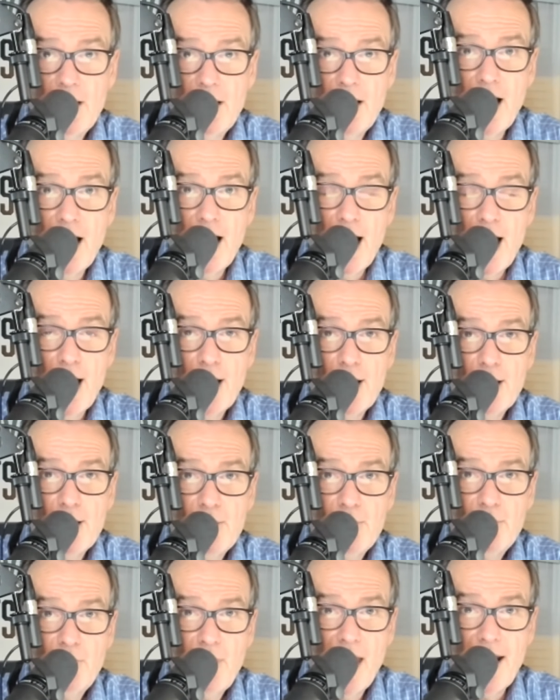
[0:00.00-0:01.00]
that
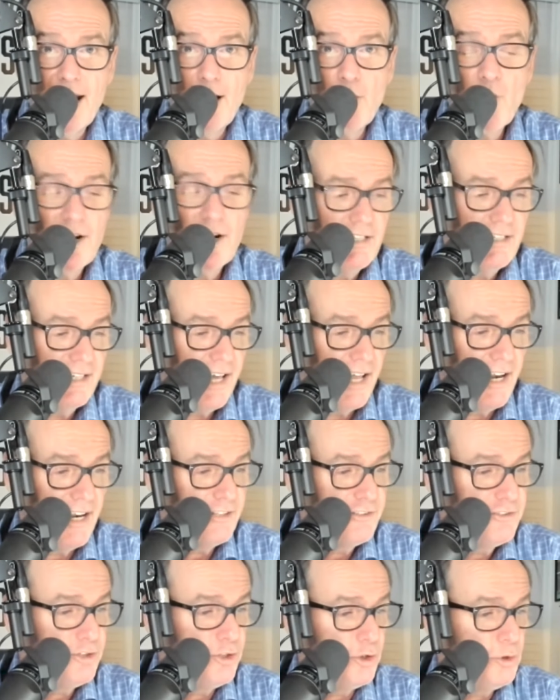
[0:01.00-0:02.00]
I wanted to get
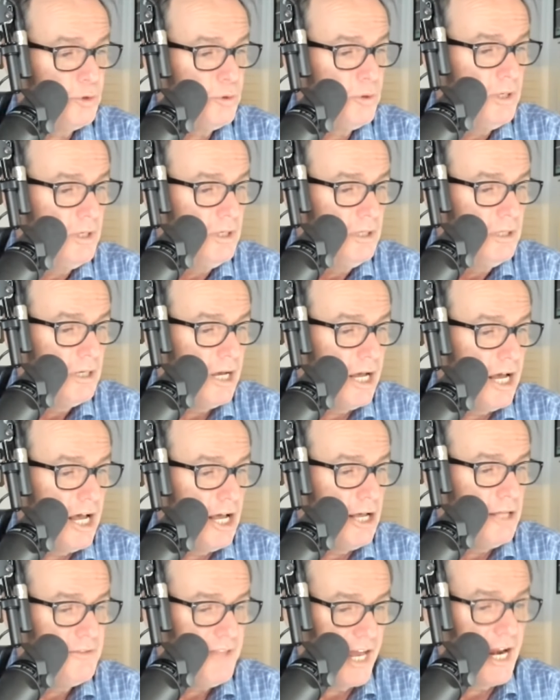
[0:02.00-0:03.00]
into,
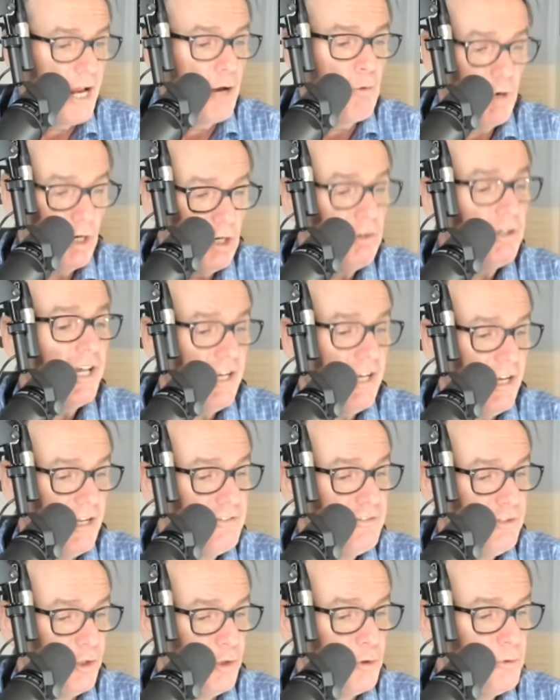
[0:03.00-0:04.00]
that I will get
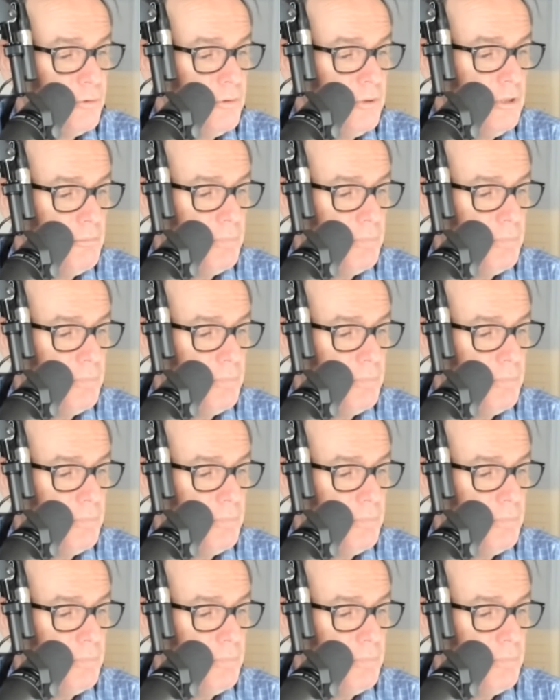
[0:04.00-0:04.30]
into.